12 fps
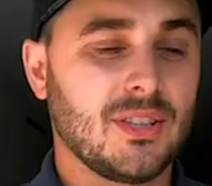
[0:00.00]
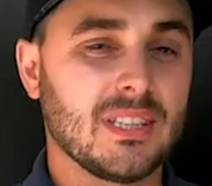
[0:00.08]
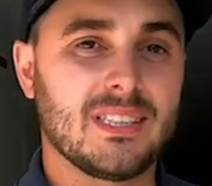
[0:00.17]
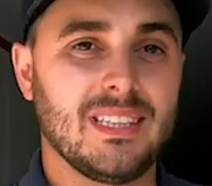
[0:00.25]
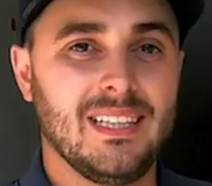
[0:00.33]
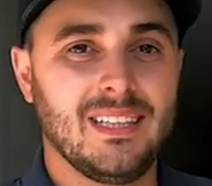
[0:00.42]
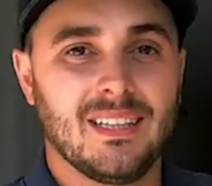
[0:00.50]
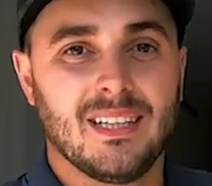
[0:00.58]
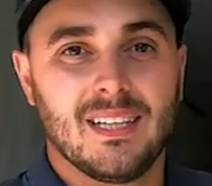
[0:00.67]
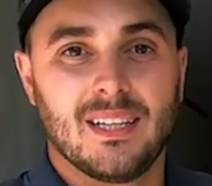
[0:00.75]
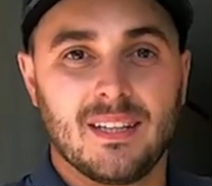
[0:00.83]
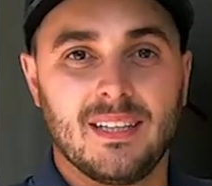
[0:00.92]
you can see,
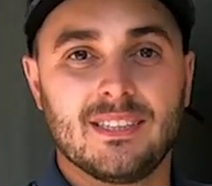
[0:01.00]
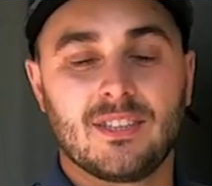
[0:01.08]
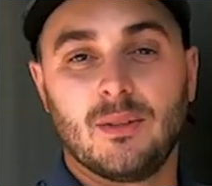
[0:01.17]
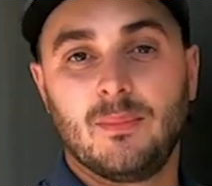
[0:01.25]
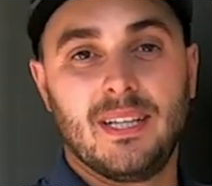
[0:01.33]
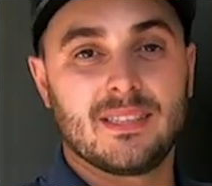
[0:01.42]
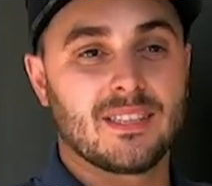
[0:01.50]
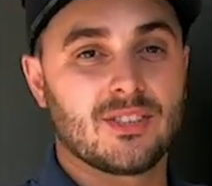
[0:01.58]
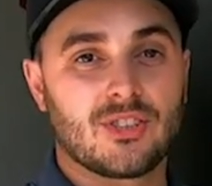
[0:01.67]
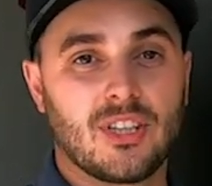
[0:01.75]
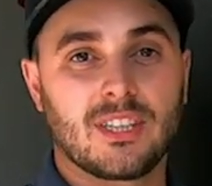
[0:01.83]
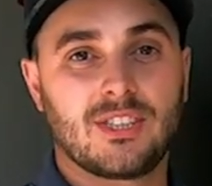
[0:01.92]
these are amazing
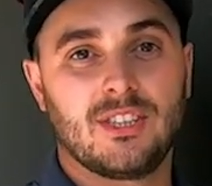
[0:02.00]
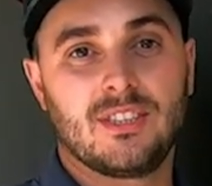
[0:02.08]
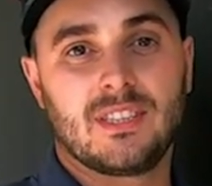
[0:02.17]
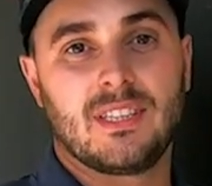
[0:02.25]
structures.